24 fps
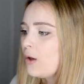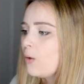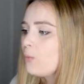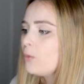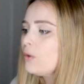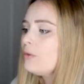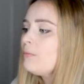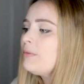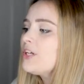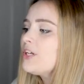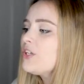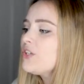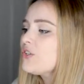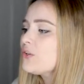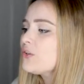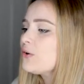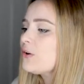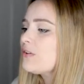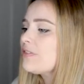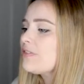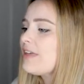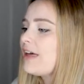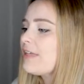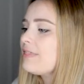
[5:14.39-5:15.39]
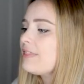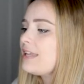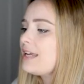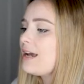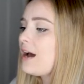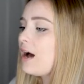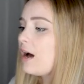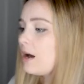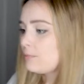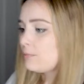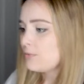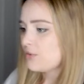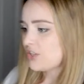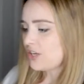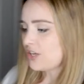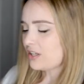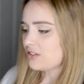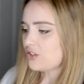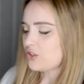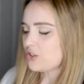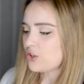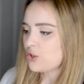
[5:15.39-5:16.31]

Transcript: we'll make sure that the objects